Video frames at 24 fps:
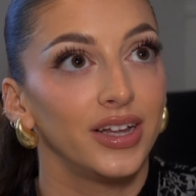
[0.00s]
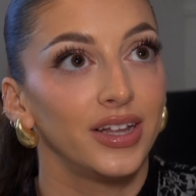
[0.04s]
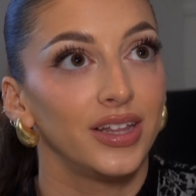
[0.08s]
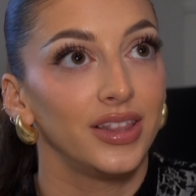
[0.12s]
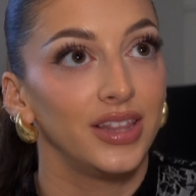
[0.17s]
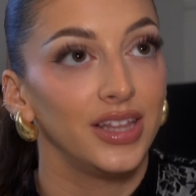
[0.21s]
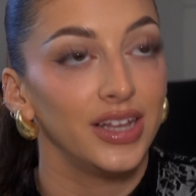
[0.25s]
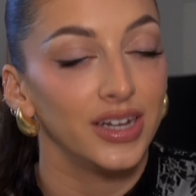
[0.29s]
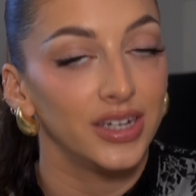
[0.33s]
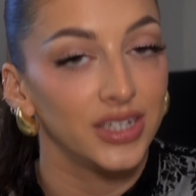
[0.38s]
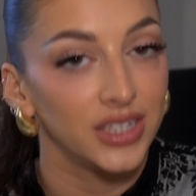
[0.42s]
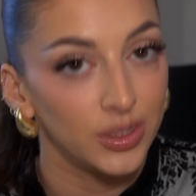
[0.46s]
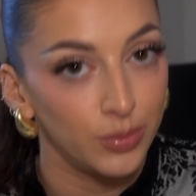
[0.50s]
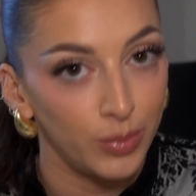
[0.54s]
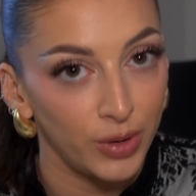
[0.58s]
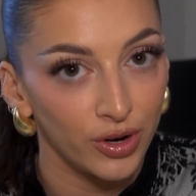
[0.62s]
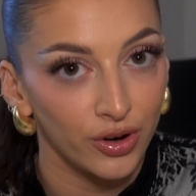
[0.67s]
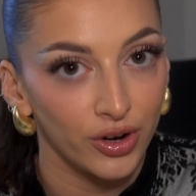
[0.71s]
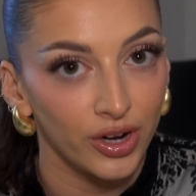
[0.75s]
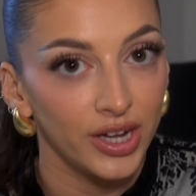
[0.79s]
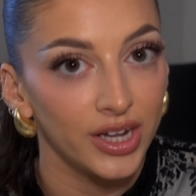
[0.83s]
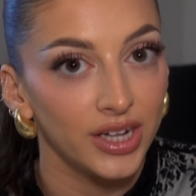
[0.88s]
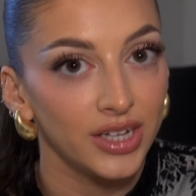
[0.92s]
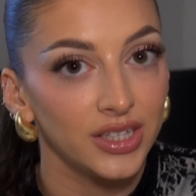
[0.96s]
the
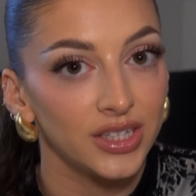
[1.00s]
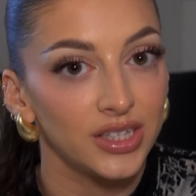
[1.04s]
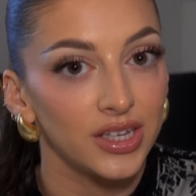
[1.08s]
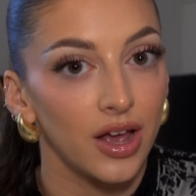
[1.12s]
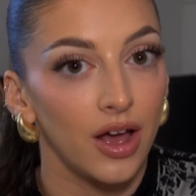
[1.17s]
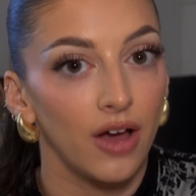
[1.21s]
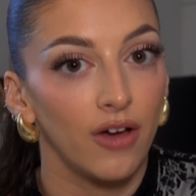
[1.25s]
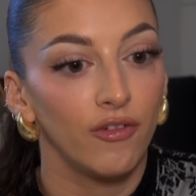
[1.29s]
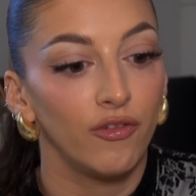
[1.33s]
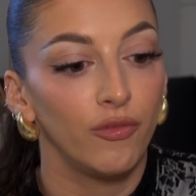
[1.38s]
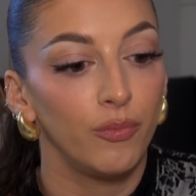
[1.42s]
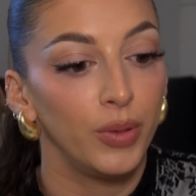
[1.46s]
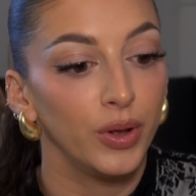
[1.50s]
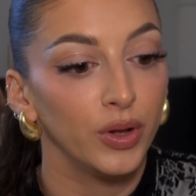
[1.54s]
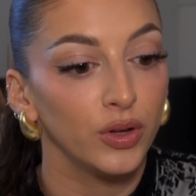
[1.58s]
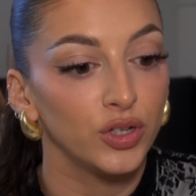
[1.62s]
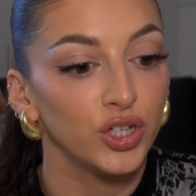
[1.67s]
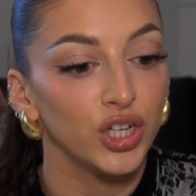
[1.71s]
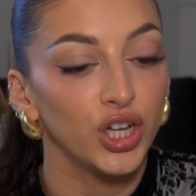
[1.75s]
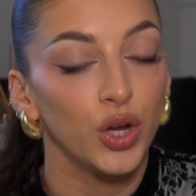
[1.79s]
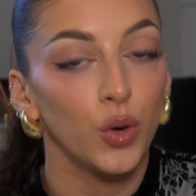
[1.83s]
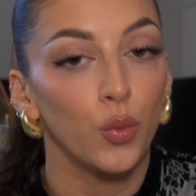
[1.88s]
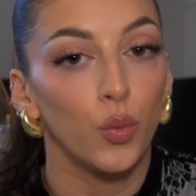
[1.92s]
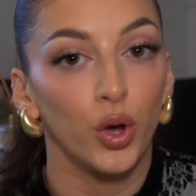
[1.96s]
experience of
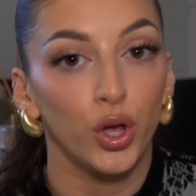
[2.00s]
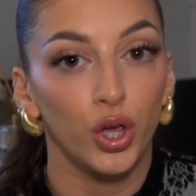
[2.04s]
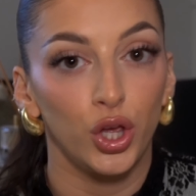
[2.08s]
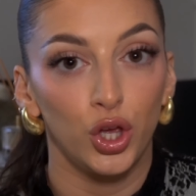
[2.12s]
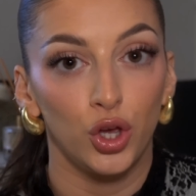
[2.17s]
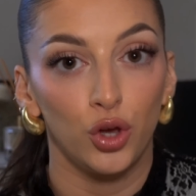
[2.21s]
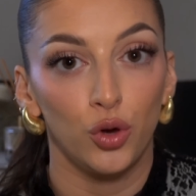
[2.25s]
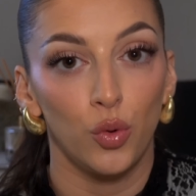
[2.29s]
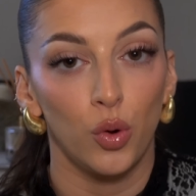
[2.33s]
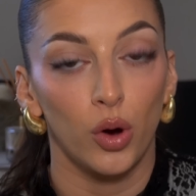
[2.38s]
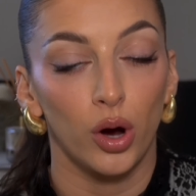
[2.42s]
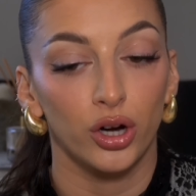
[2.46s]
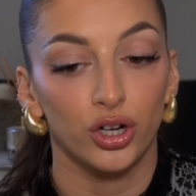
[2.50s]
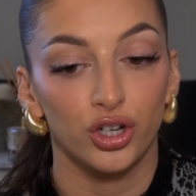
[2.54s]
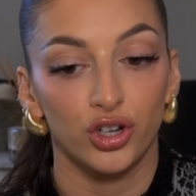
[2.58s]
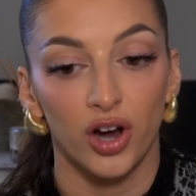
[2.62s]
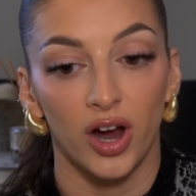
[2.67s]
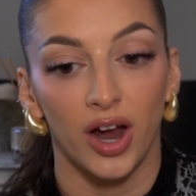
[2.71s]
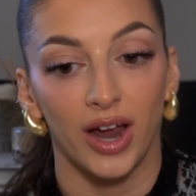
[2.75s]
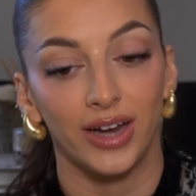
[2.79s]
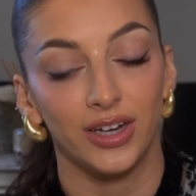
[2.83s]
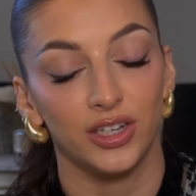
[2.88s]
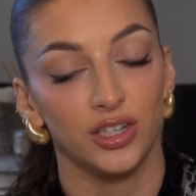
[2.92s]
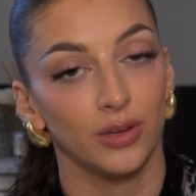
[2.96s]
building what you are
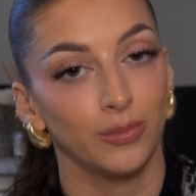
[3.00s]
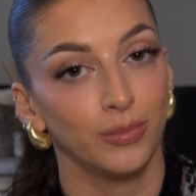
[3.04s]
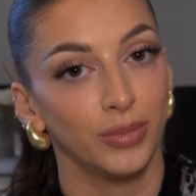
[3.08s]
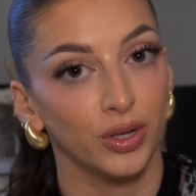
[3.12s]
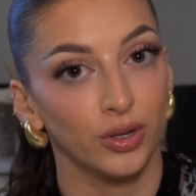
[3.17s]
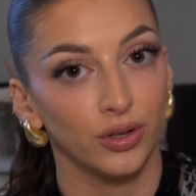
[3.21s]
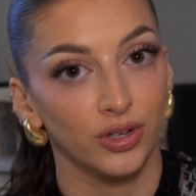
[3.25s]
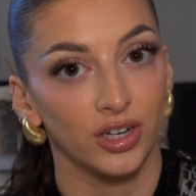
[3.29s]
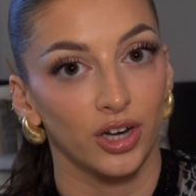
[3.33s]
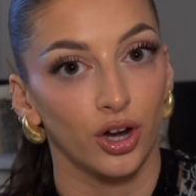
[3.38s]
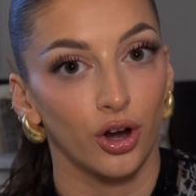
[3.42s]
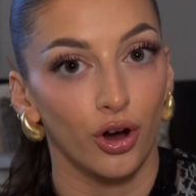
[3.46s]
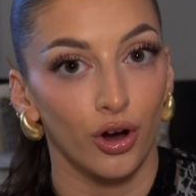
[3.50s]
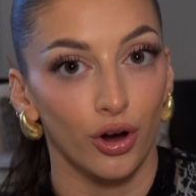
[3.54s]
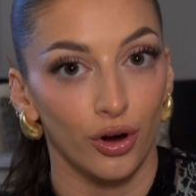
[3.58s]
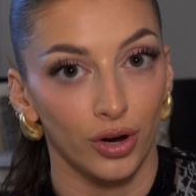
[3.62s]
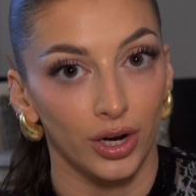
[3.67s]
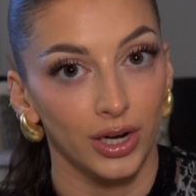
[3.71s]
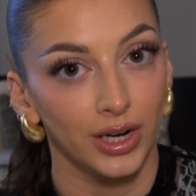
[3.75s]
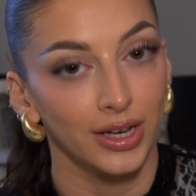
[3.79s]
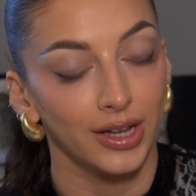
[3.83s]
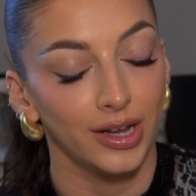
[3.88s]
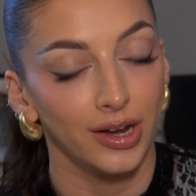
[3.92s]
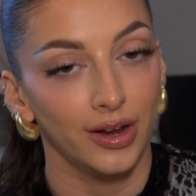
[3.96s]
trying to build
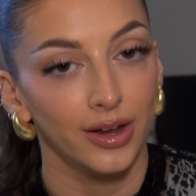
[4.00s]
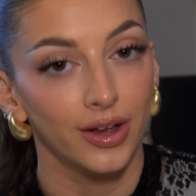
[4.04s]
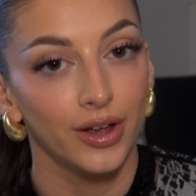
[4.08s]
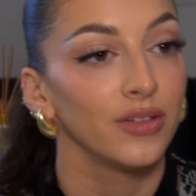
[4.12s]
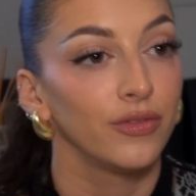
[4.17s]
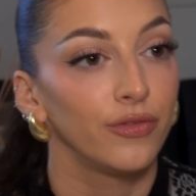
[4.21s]
currently.